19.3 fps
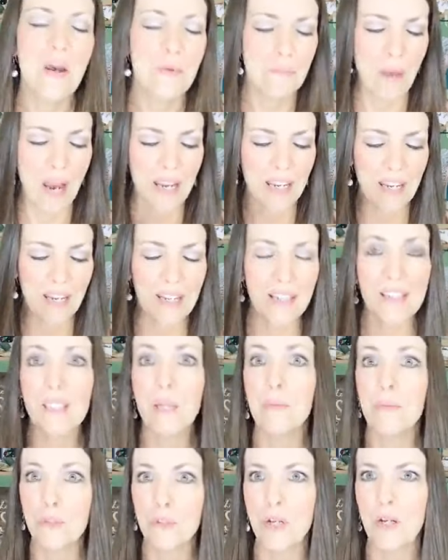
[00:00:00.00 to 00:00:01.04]
My
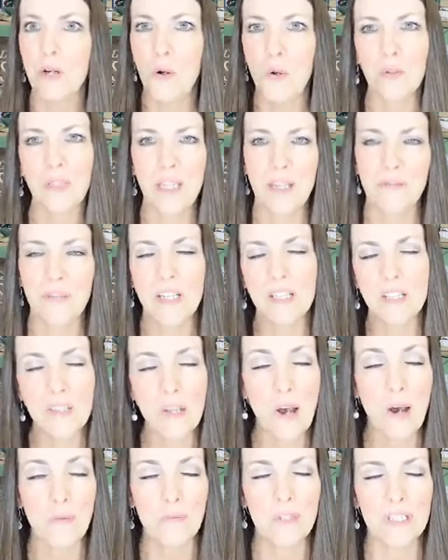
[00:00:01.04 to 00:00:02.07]
demonstrator only events,
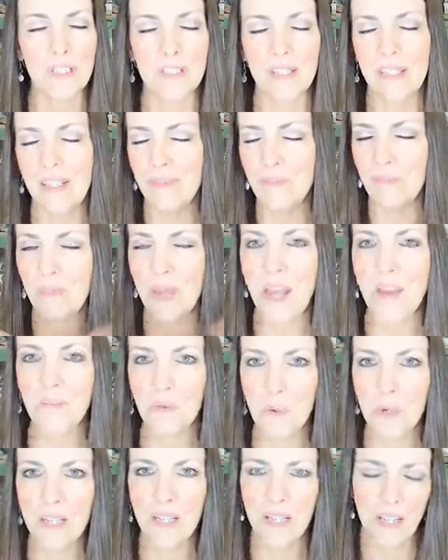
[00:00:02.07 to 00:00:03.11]
obviously.
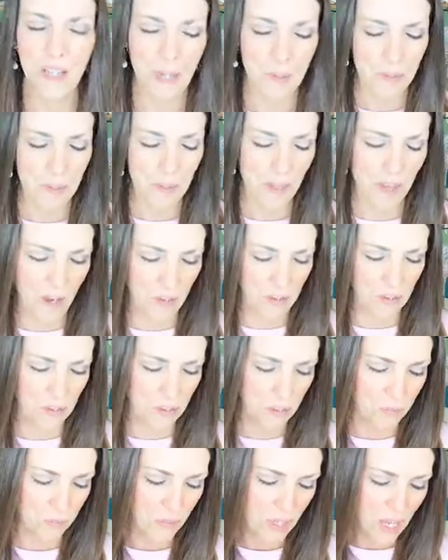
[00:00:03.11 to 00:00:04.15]
Everybody can come to the
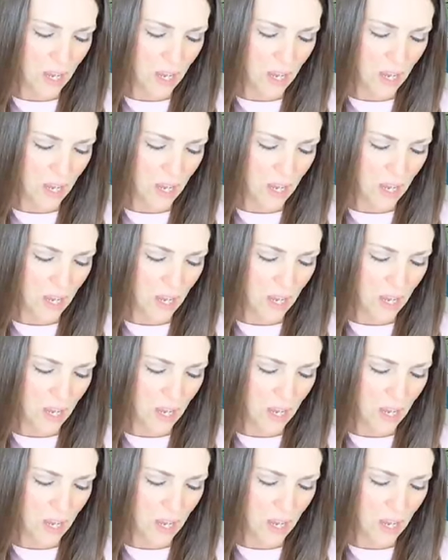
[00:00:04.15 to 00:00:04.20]
others.